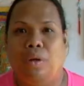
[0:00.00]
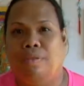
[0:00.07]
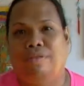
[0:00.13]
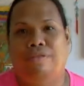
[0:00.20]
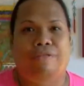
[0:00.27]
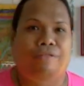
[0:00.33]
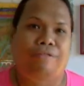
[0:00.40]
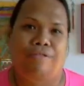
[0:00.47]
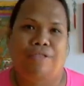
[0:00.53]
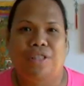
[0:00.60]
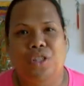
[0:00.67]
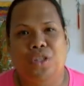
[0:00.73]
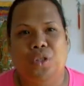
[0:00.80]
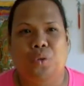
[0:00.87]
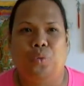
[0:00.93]
oh,
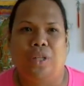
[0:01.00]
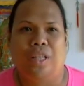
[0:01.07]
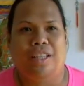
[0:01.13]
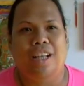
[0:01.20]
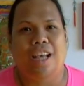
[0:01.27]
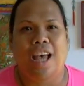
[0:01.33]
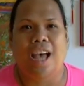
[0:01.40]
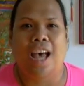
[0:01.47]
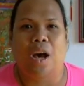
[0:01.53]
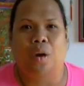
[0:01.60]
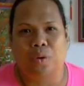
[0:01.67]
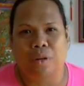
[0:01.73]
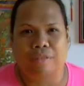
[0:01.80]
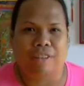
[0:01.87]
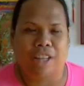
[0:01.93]
scoot
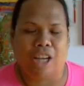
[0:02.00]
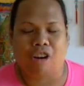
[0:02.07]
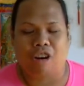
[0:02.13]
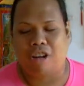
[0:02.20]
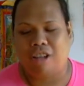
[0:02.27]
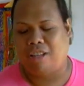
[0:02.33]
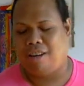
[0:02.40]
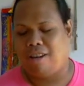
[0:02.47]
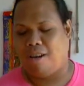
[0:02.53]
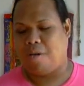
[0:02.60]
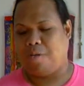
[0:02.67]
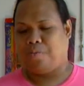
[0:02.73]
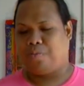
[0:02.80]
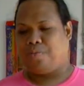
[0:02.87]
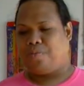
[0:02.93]
out of here, you know.